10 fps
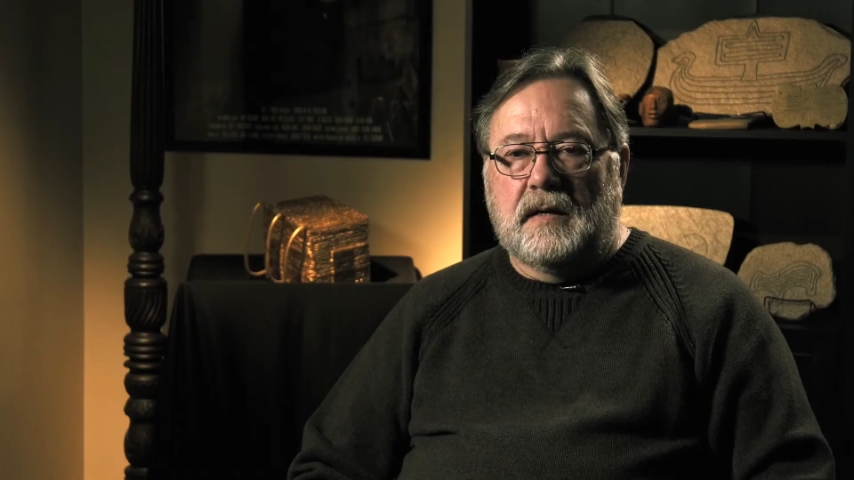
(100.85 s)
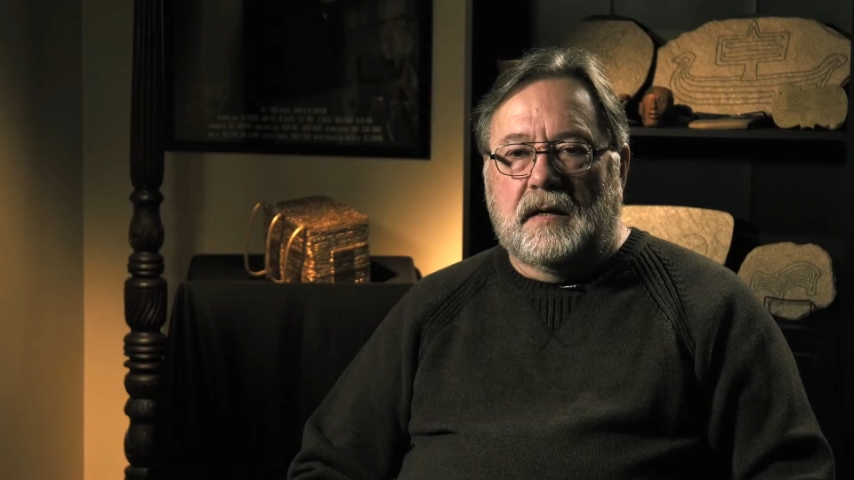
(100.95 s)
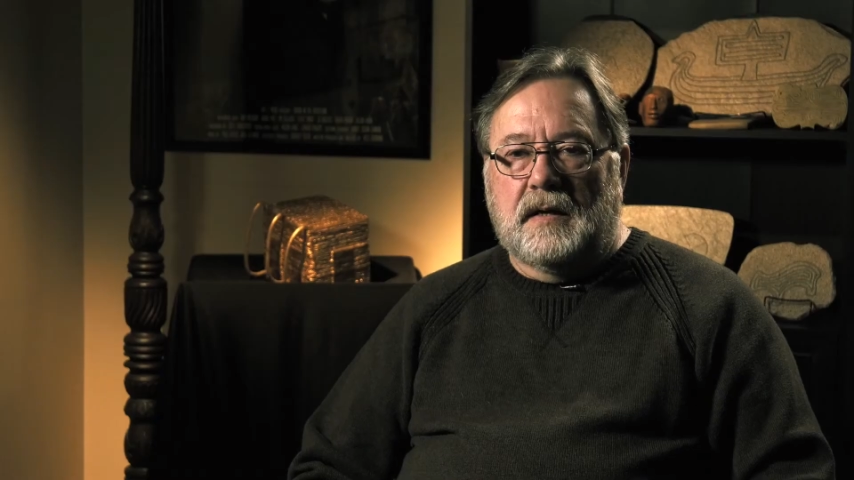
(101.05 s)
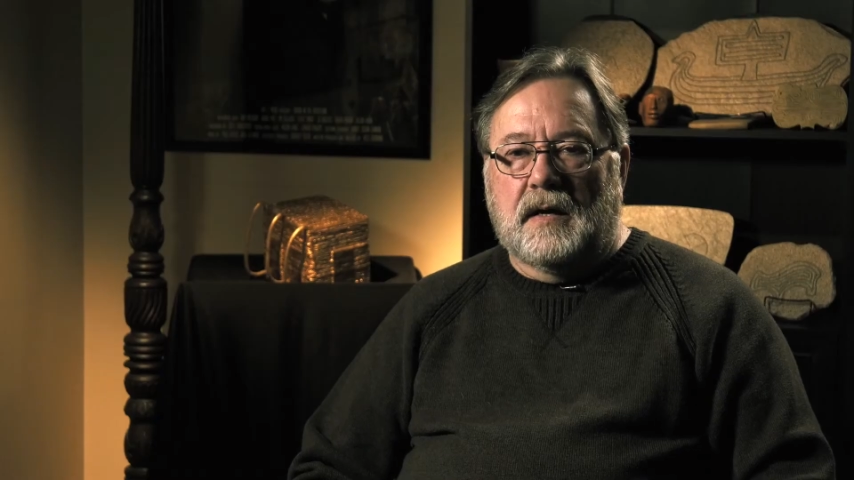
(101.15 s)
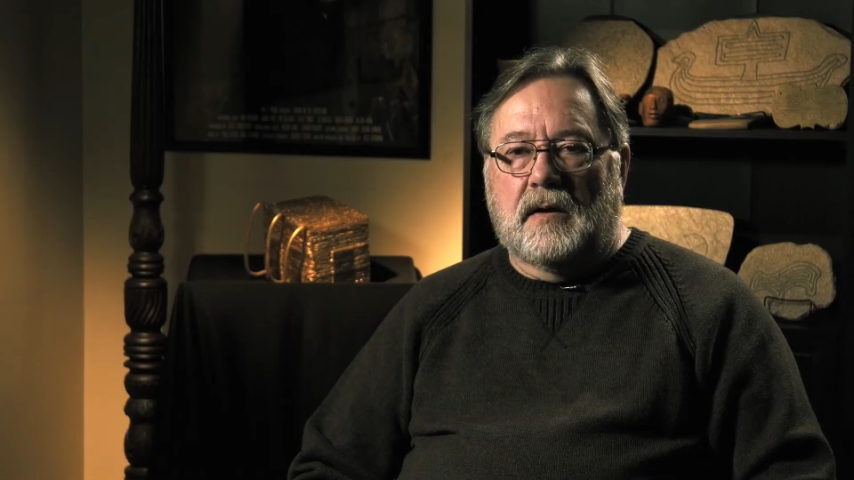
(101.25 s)

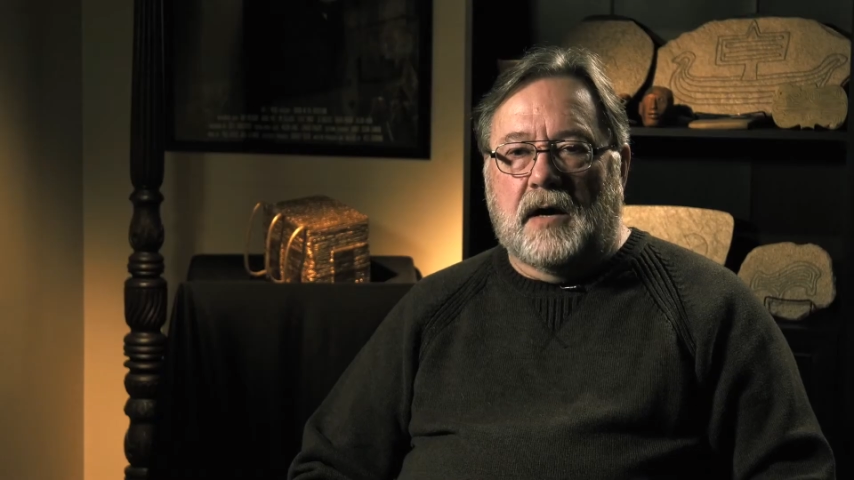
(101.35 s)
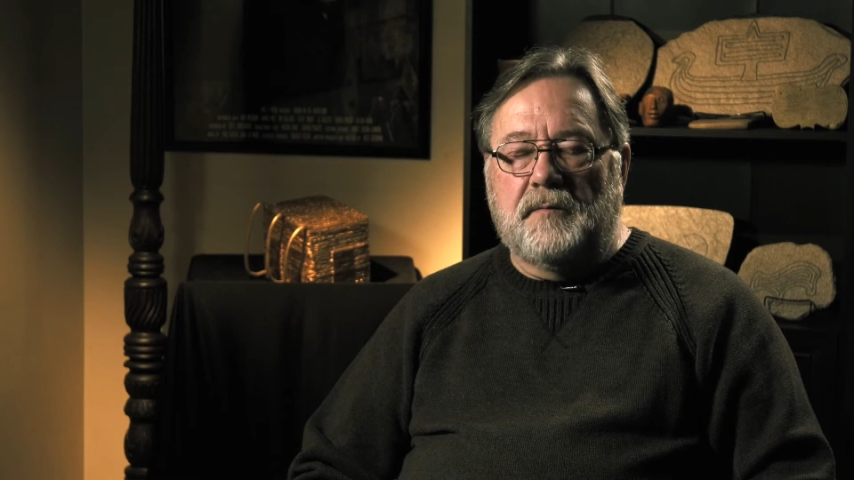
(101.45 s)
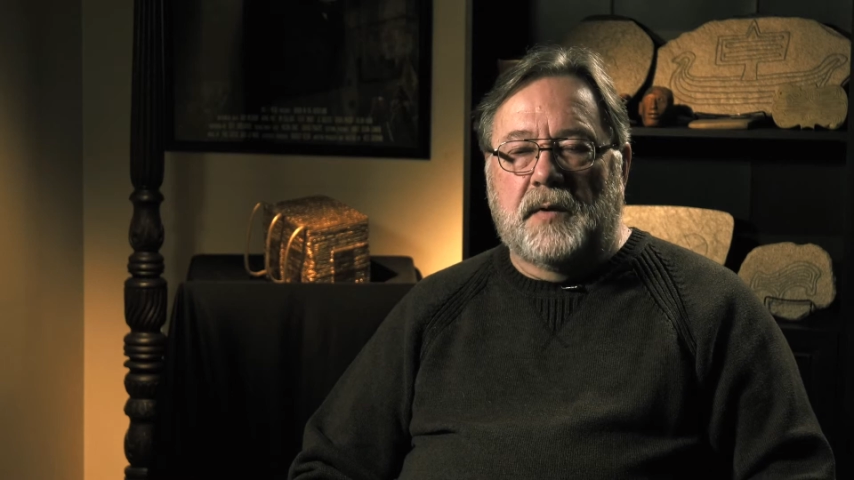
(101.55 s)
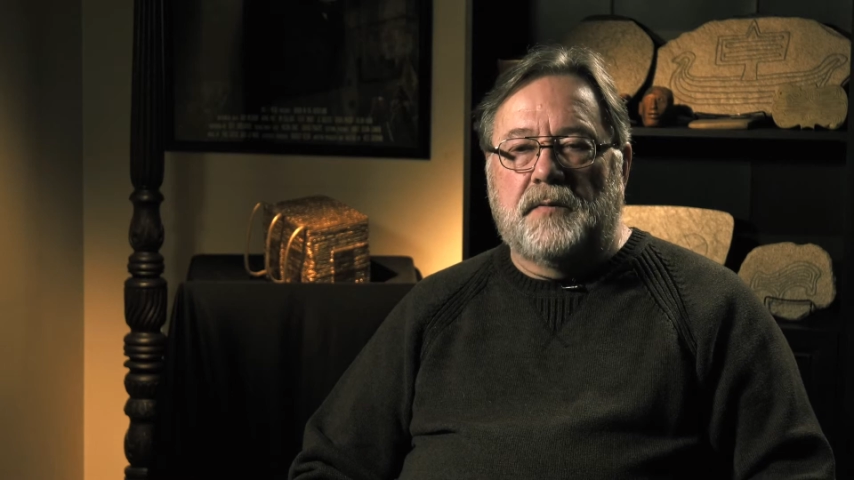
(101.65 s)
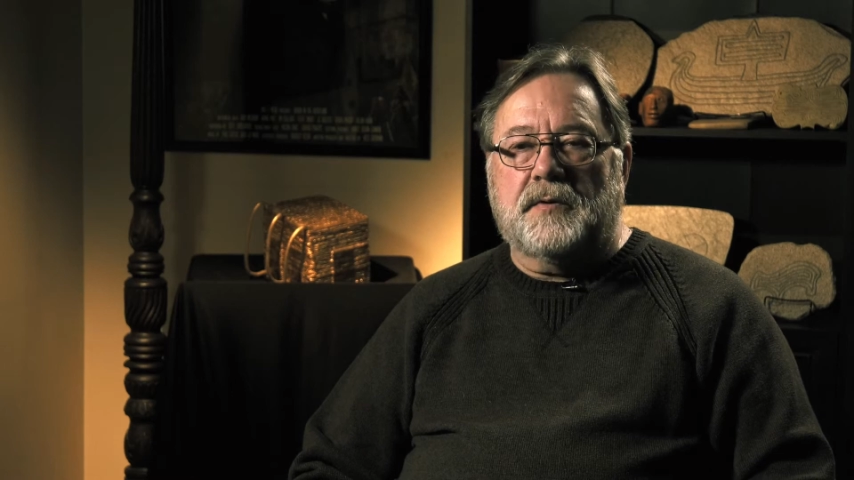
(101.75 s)
Now, I've
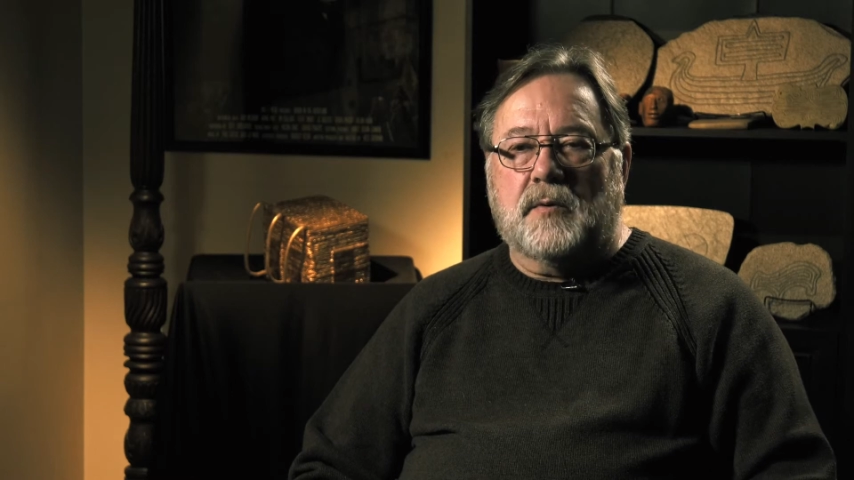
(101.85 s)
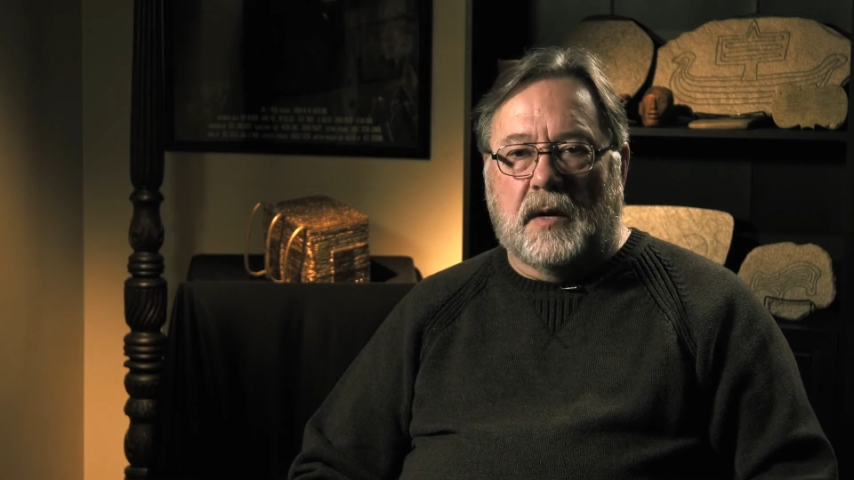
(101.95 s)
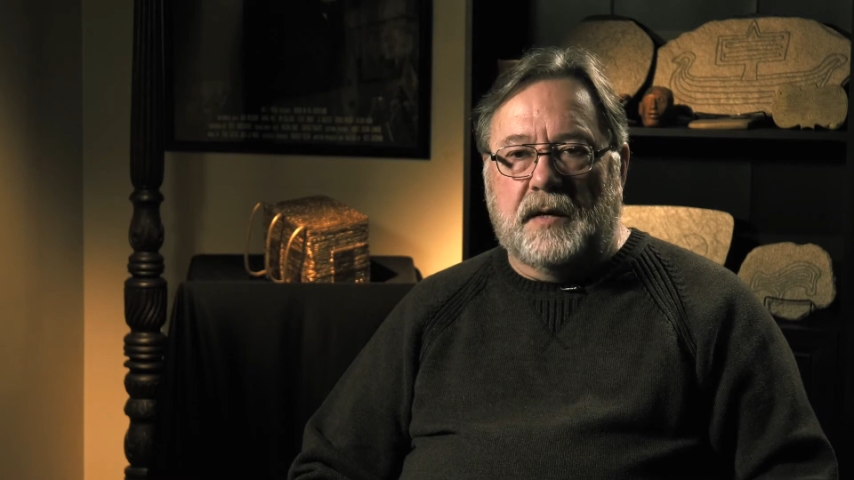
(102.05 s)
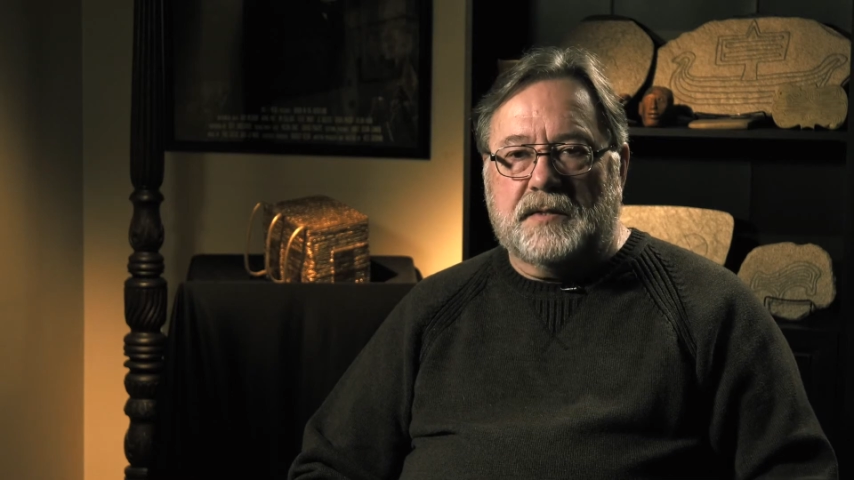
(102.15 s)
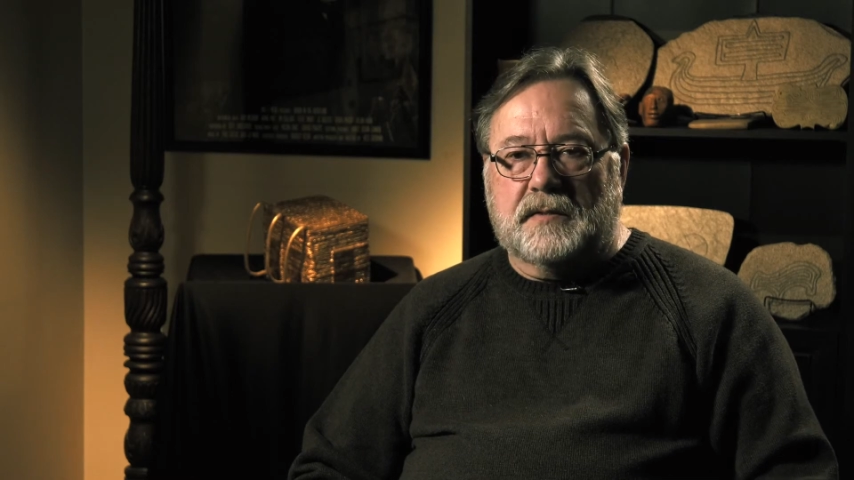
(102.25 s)
been there
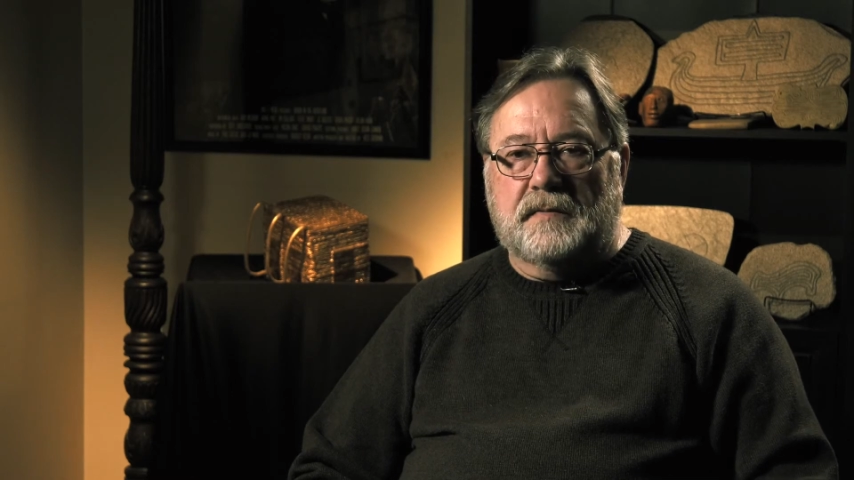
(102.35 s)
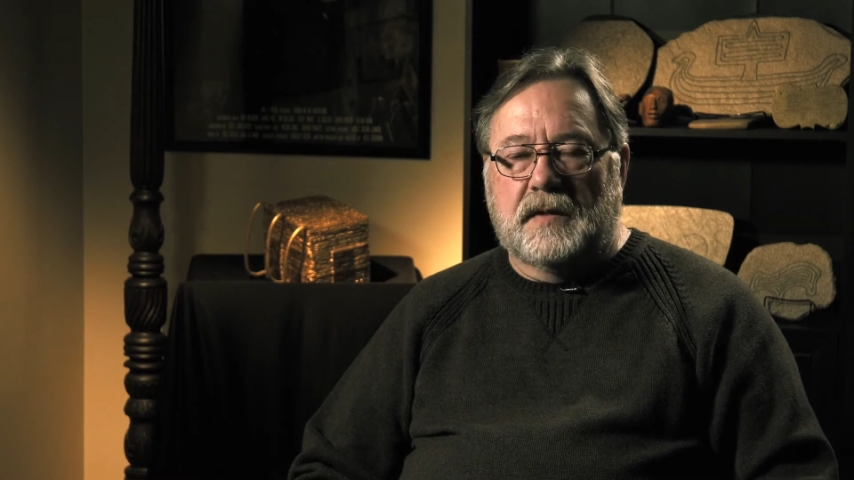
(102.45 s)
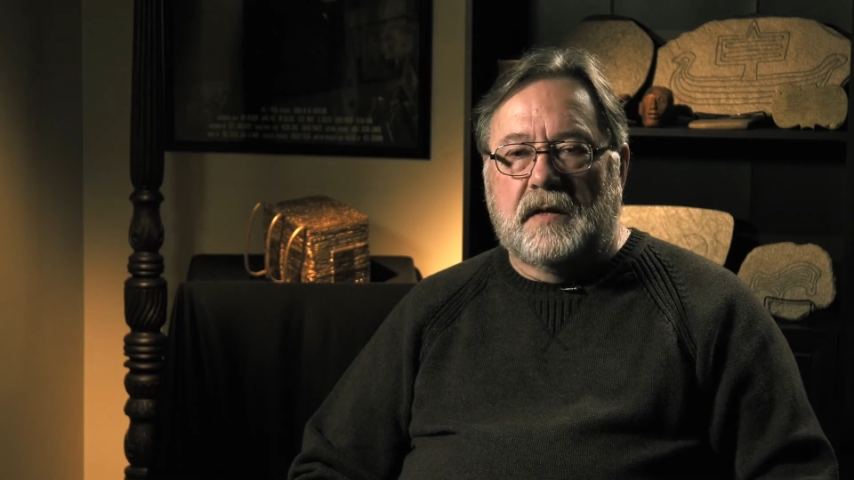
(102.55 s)
twice.